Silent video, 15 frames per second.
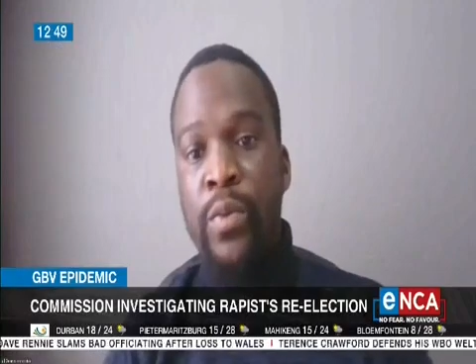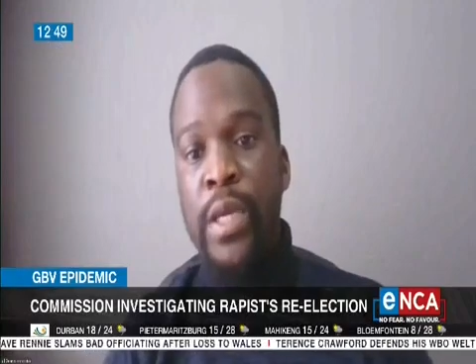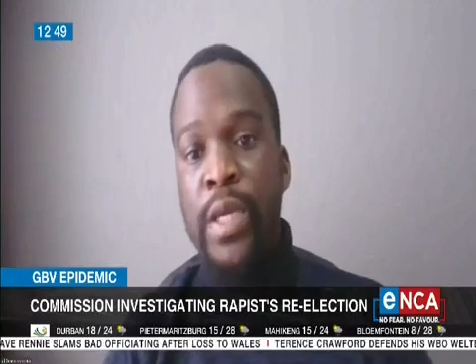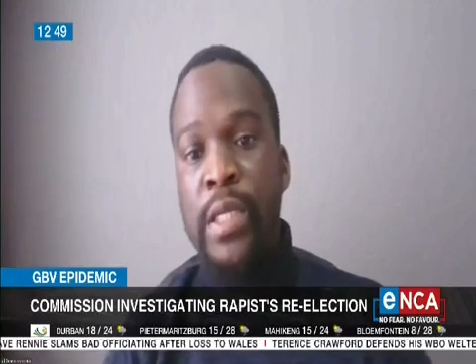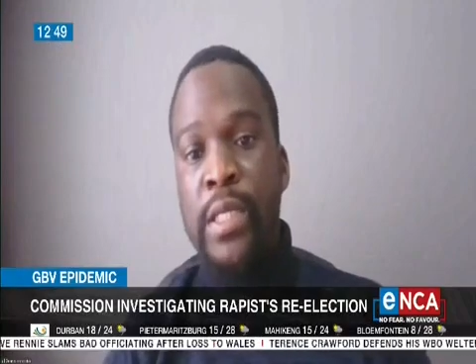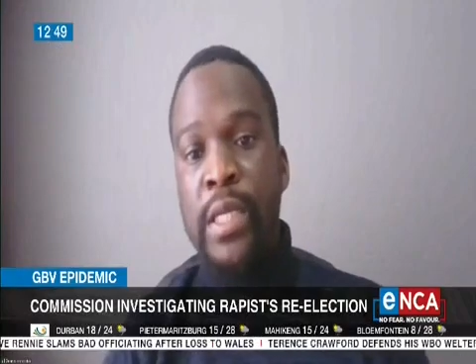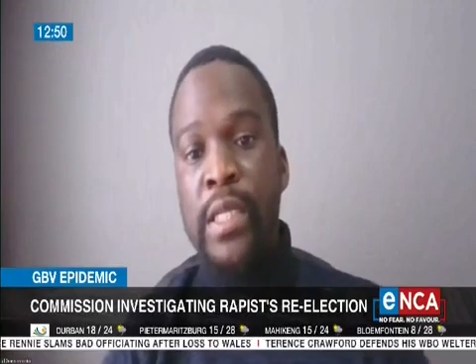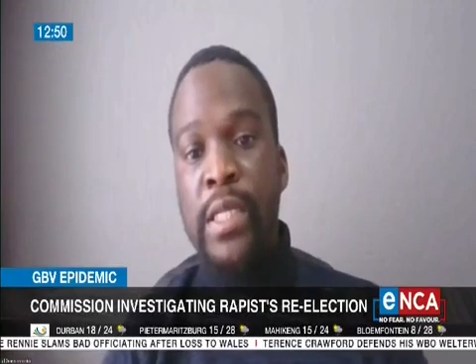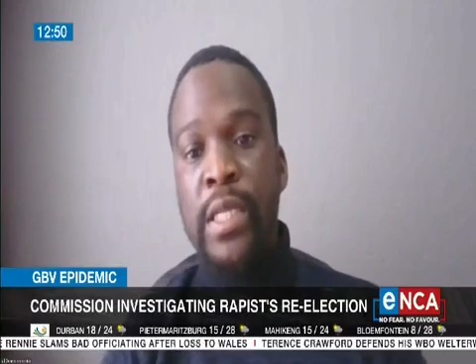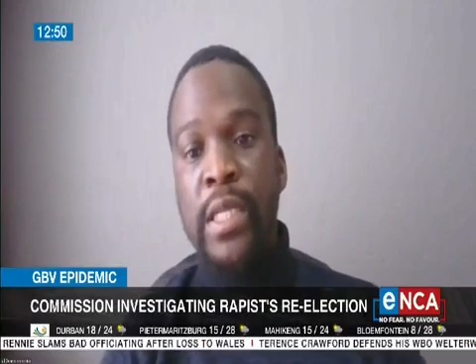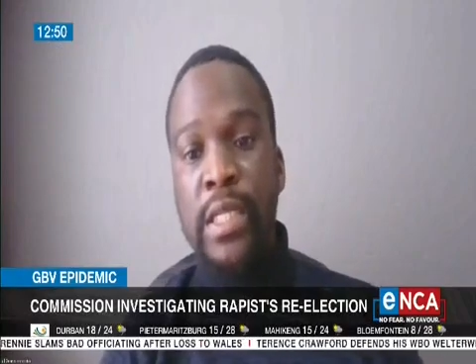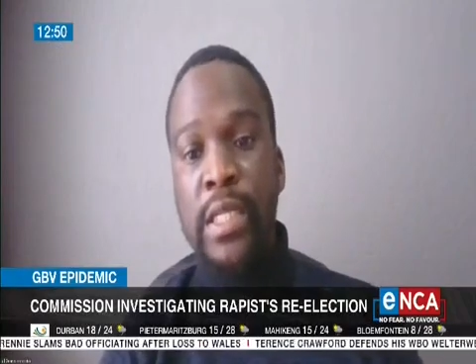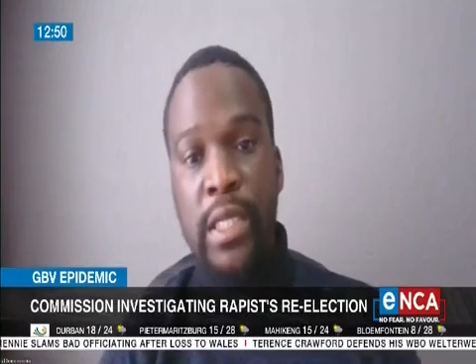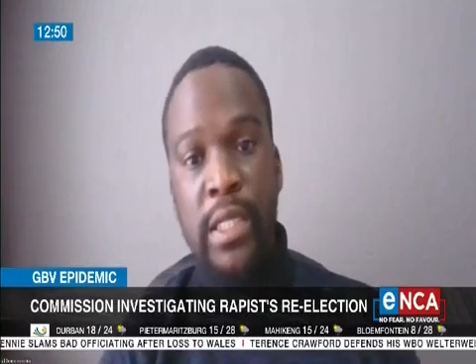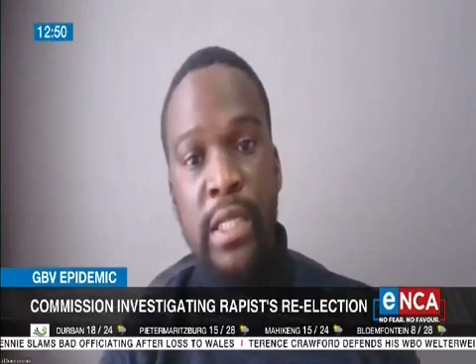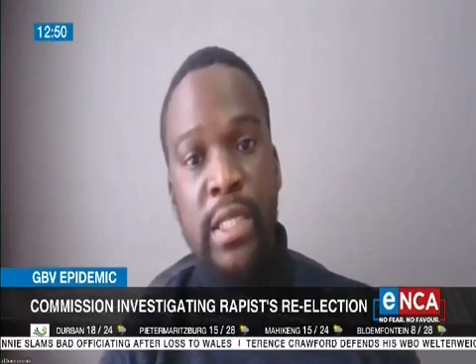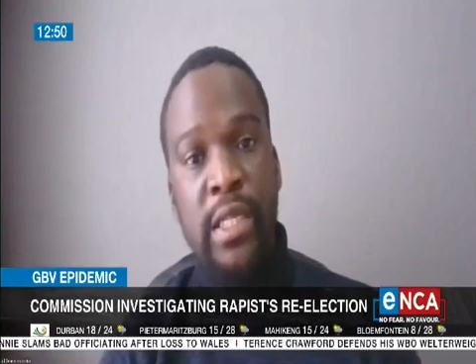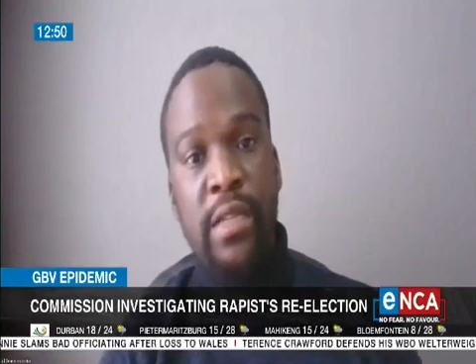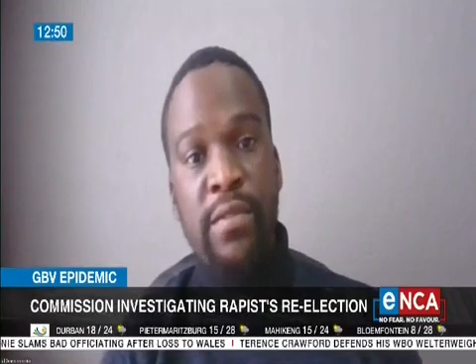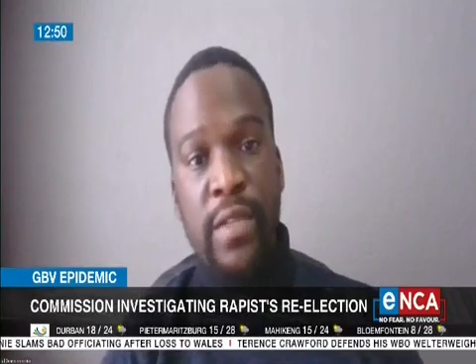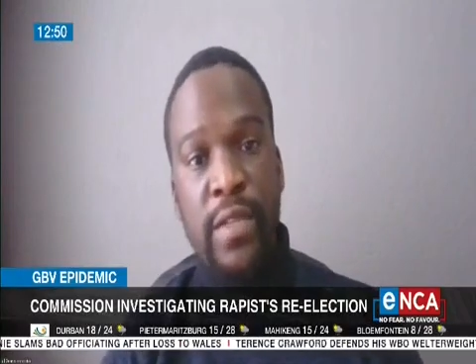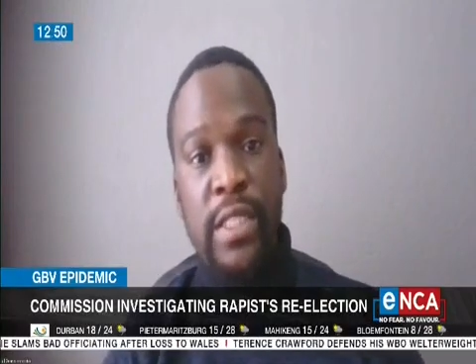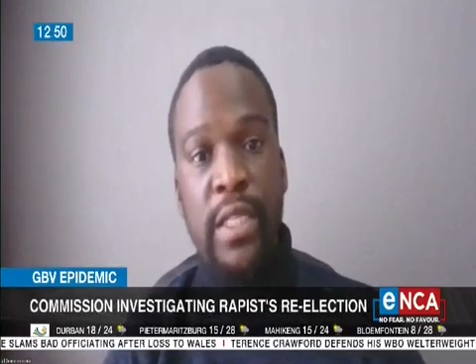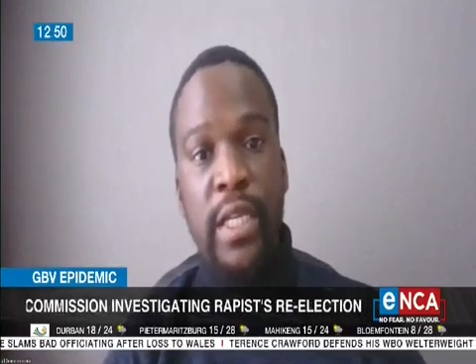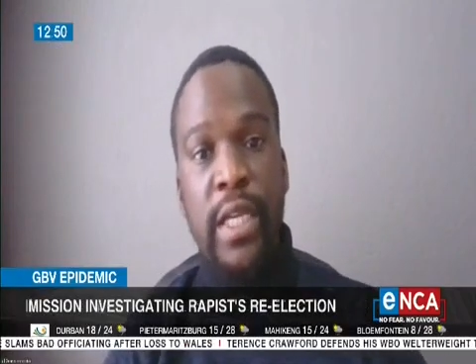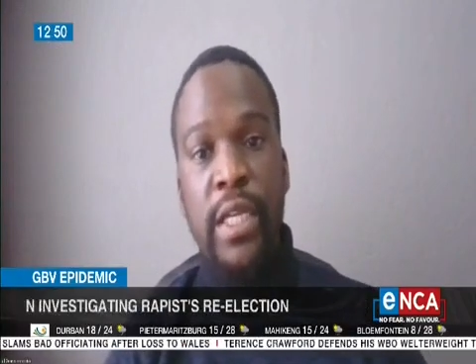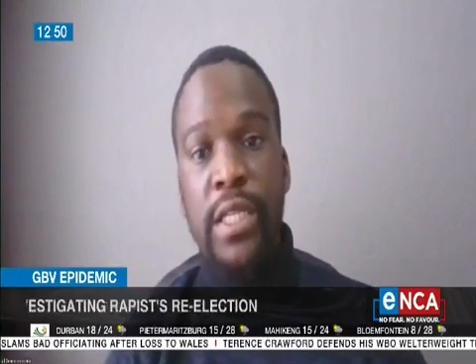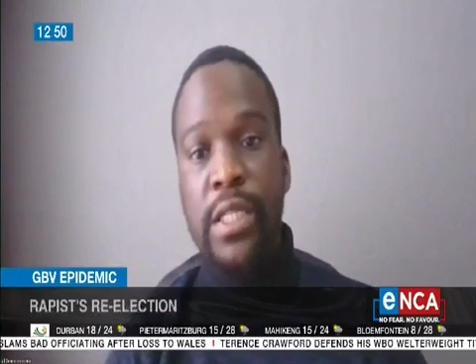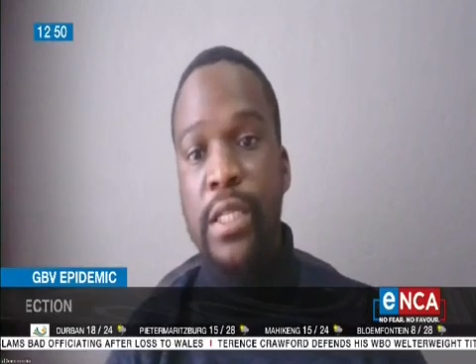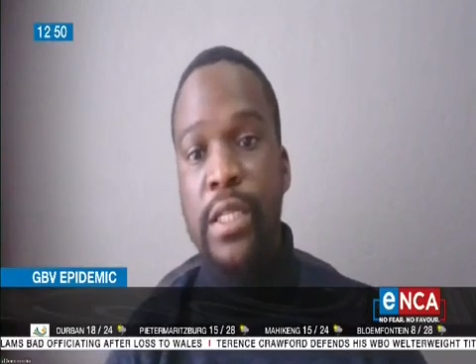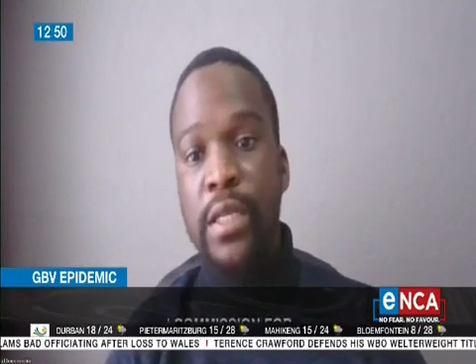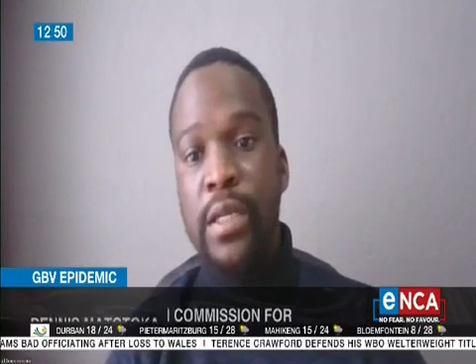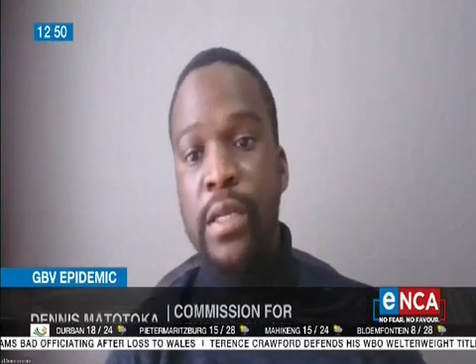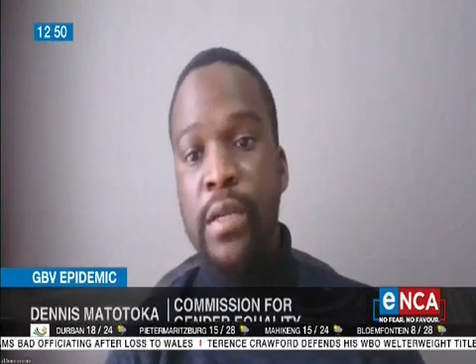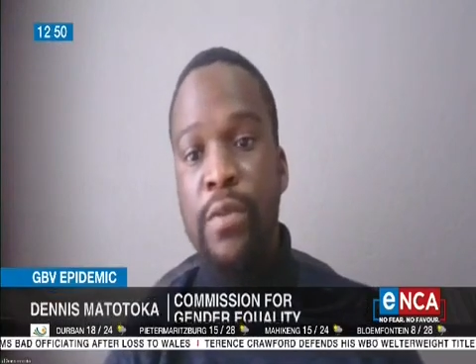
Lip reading: we just initiated investigation